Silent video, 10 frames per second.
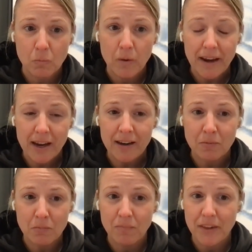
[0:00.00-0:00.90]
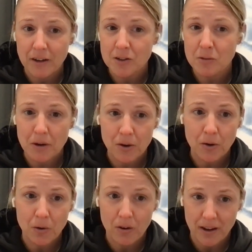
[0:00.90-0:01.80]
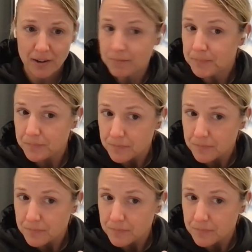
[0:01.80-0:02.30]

We had air superiority